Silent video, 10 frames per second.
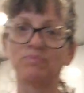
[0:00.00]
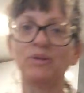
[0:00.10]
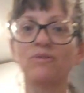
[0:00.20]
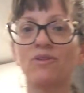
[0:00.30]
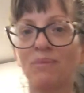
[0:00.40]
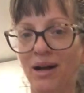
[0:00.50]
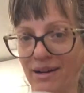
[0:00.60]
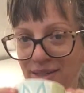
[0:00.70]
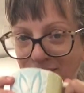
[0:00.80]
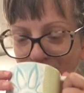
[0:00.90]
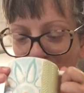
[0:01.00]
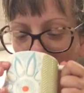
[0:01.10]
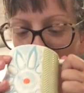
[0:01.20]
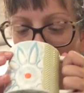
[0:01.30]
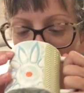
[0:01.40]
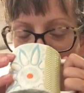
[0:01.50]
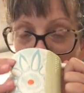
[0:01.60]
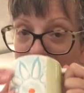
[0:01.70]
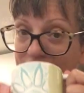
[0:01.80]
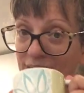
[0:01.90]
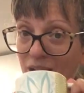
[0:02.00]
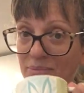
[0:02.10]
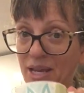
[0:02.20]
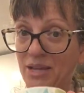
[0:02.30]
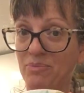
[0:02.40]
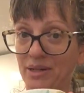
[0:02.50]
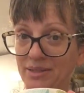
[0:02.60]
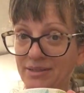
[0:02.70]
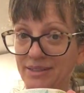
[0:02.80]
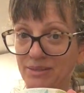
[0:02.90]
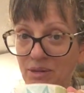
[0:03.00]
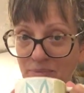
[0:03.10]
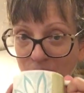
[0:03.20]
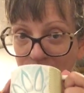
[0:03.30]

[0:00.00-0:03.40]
beautiful mug that I did not make, but is made by a